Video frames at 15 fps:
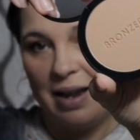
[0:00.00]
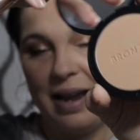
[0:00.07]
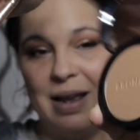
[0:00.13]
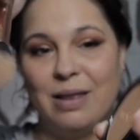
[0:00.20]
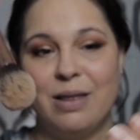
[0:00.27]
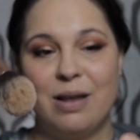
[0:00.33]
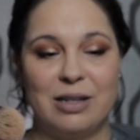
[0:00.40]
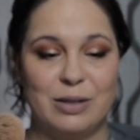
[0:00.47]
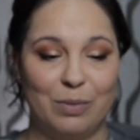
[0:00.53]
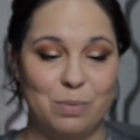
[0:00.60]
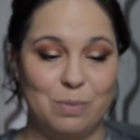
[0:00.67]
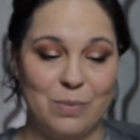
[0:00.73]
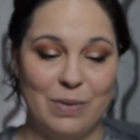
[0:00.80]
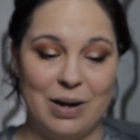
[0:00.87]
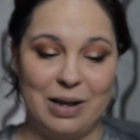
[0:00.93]
It looks
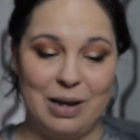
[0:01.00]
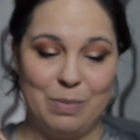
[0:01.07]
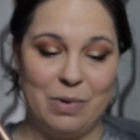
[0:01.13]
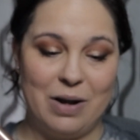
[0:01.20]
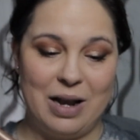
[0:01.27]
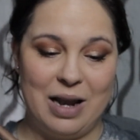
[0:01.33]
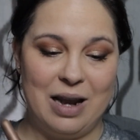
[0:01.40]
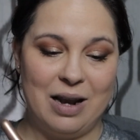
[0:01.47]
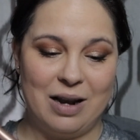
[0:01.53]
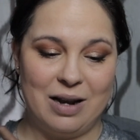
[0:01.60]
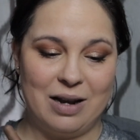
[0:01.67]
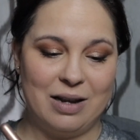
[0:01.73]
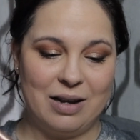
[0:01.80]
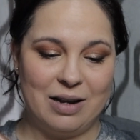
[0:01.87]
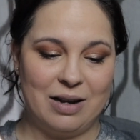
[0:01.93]
really pretty.
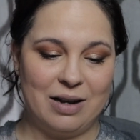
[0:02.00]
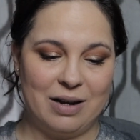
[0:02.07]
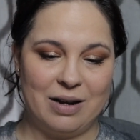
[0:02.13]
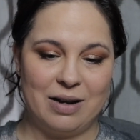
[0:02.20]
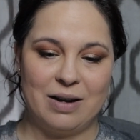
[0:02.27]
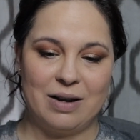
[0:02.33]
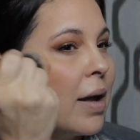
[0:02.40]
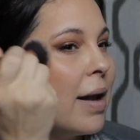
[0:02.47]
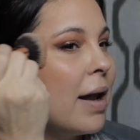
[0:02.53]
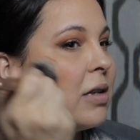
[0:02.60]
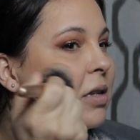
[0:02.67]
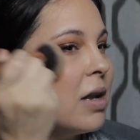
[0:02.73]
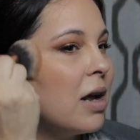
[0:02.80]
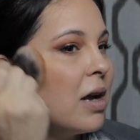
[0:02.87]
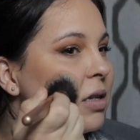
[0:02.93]
It
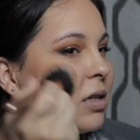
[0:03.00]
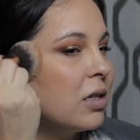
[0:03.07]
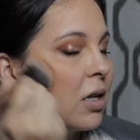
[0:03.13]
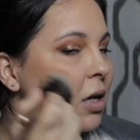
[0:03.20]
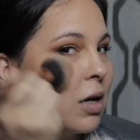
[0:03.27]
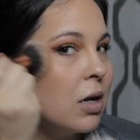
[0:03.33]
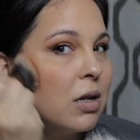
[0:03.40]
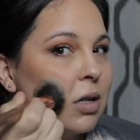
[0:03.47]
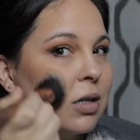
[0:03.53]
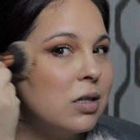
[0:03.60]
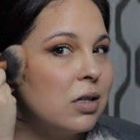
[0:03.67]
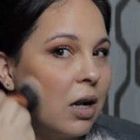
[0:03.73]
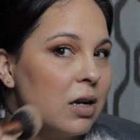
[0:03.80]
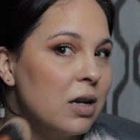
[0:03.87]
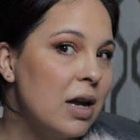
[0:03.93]
has a nice
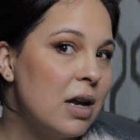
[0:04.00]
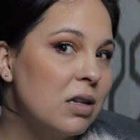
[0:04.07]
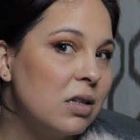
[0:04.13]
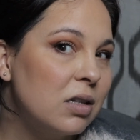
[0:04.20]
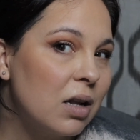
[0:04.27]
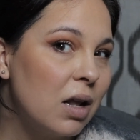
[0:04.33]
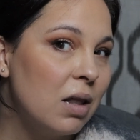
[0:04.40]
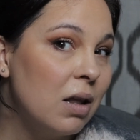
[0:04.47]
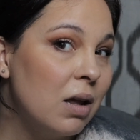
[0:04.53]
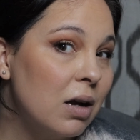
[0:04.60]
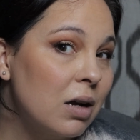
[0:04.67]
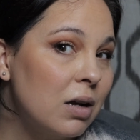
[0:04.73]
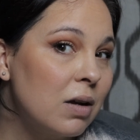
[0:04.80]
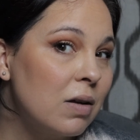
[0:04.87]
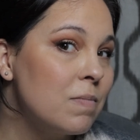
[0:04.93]
sun-kissed
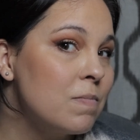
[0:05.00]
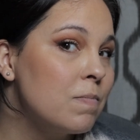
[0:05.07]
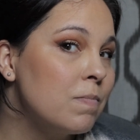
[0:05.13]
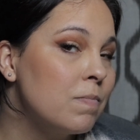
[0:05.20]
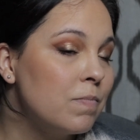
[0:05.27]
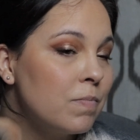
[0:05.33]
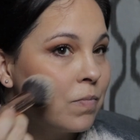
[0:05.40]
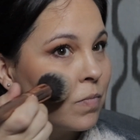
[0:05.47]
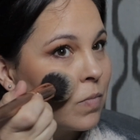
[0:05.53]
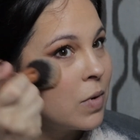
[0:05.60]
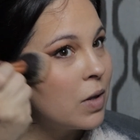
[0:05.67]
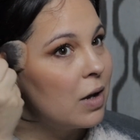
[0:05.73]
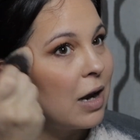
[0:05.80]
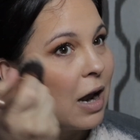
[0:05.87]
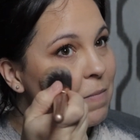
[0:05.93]
look.
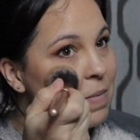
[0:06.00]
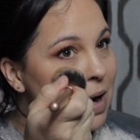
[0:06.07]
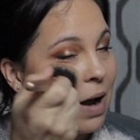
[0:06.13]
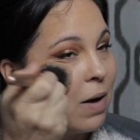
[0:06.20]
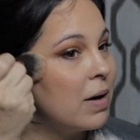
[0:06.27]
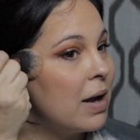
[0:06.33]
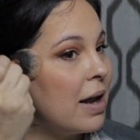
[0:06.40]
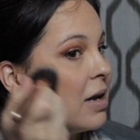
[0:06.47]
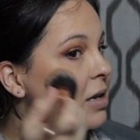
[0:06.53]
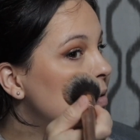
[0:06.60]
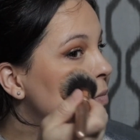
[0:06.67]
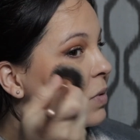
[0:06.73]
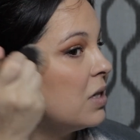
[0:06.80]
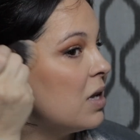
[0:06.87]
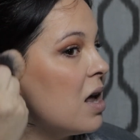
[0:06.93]
Like I've been out getting
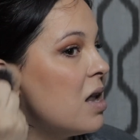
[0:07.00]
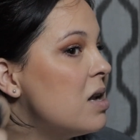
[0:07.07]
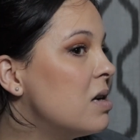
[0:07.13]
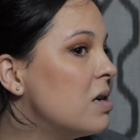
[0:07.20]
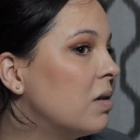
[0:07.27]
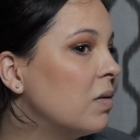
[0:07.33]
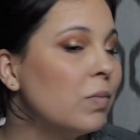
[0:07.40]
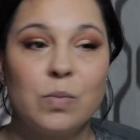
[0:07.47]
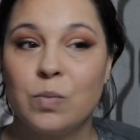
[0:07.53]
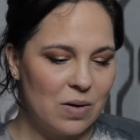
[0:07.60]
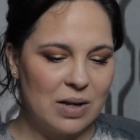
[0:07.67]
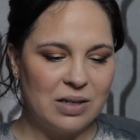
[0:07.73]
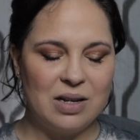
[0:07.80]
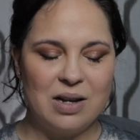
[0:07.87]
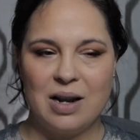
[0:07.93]
some sun.
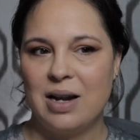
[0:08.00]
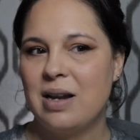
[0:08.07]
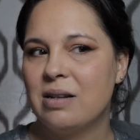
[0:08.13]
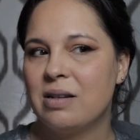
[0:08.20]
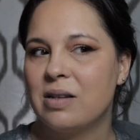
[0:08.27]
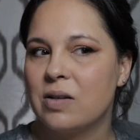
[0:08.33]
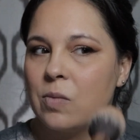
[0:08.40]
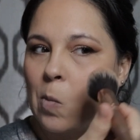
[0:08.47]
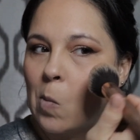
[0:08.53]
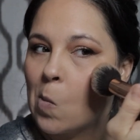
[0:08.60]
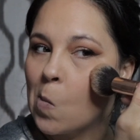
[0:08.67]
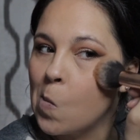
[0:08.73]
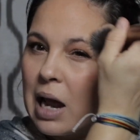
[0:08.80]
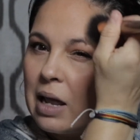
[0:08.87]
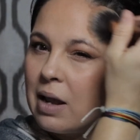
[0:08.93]
That's nice.
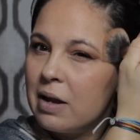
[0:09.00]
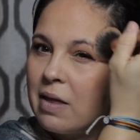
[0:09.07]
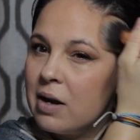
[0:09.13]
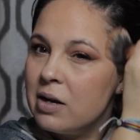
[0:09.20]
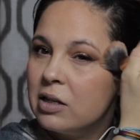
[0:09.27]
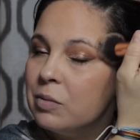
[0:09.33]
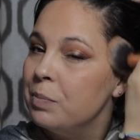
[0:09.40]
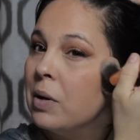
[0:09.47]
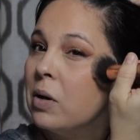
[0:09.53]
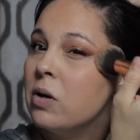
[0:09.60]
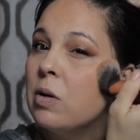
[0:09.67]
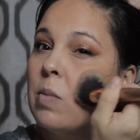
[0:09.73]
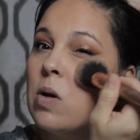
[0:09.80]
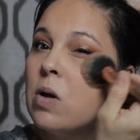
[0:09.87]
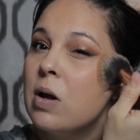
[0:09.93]
I like that it's
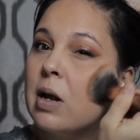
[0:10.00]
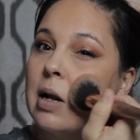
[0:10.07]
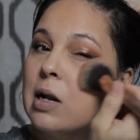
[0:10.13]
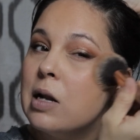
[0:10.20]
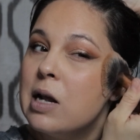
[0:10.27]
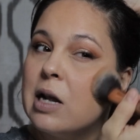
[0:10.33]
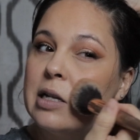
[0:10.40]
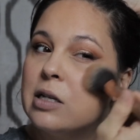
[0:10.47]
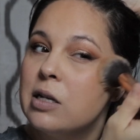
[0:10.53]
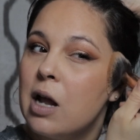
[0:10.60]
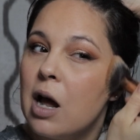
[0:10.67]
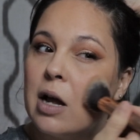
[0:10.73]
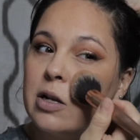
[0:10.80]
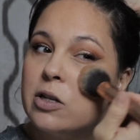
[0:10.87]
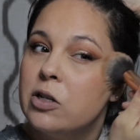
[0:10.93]
buildable and it's
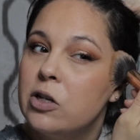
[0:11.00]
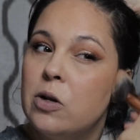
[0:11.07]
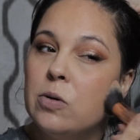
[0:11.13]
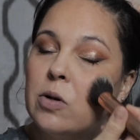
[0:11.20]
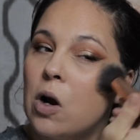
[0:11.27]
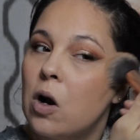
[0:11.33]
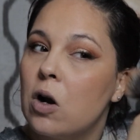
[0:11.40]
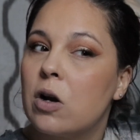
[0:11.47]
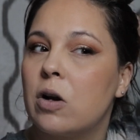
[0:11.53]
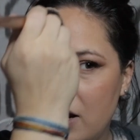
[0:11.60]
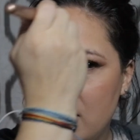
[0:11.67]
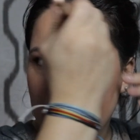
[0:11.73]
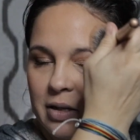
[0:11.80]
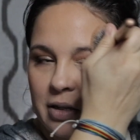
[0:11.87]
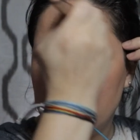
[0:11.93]
not too dark.
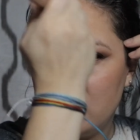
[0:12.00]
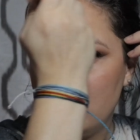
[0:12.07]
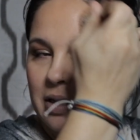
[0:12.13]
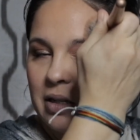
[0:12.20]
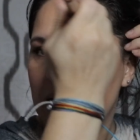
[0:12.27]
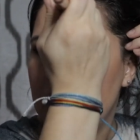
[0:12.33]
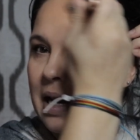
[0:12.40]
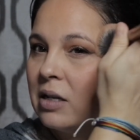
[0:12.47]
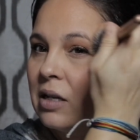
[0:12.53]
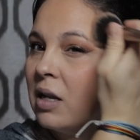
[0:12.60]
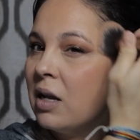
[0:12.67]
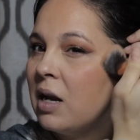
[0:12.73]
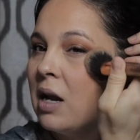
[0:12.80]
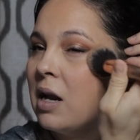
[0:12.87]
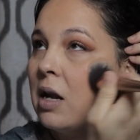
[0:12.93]
It is
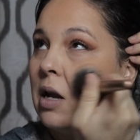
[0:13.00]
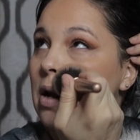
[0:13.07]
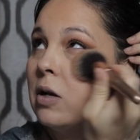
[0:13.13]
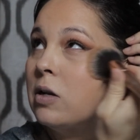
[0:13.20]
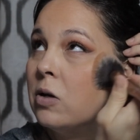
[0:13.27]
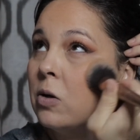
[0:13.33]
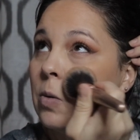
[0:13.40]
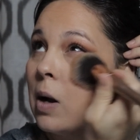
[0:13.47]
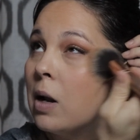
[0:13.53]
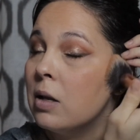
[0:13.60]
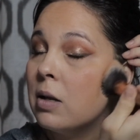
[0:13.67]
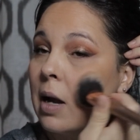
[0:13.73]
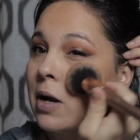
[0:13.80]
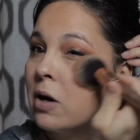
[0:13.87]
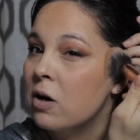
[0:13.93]
easily, you could do a
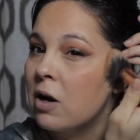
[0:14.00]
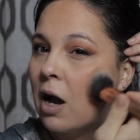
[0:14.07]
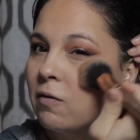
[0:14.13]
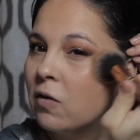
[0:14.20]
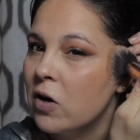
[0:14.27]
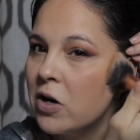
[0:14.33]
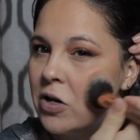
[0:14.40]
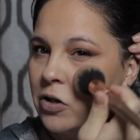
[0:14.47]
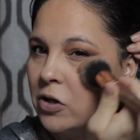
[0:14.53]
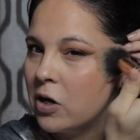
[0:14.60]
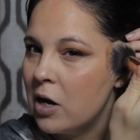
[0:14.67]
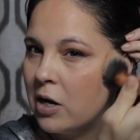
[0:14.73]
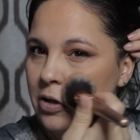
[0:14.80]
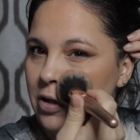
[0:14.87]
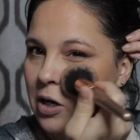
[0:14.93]
lighter coverage
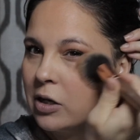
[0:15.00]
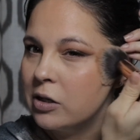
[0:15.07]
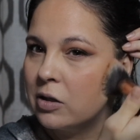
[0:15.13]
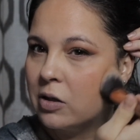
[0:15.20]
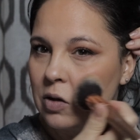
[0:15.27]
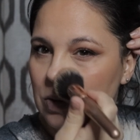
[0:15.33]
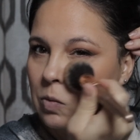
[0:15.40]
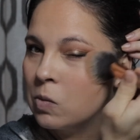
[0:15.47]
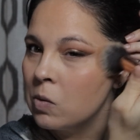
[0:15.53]
and just